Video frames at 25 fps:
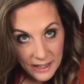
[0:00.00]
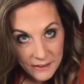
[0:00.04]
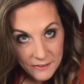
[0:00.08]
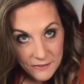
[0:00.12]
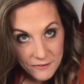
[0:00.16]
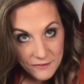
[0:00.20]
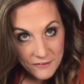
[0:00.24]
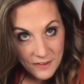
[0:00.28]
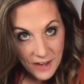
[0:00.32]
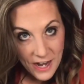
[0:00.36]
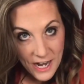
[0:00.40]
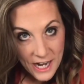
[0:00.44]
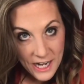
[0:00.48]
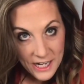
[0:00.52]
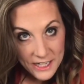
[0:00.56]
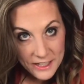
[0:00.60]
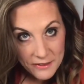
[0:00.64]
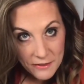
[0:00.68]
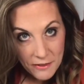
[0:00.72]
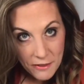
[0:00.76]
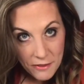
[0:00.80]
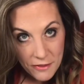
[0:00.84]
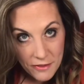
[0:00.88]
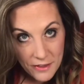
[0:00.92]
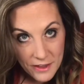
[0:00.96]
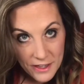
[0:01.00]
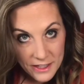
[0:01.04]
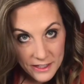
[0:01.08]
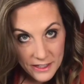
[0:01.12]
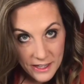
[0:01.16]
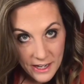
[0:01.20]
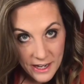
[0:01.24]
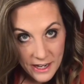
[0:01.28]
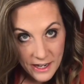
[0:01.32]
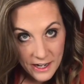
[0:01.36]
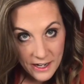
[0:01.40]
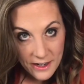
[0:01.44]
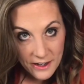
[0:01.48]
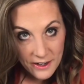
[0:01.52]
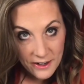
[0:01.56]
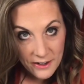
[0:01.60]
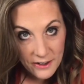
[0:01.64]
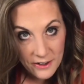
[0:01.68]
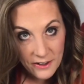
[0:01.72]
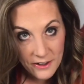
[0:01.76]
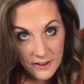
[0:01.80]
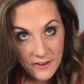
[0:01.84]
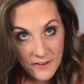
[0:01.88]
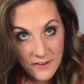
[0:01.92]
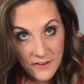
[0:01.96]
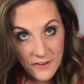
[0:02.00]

fine, thin hair,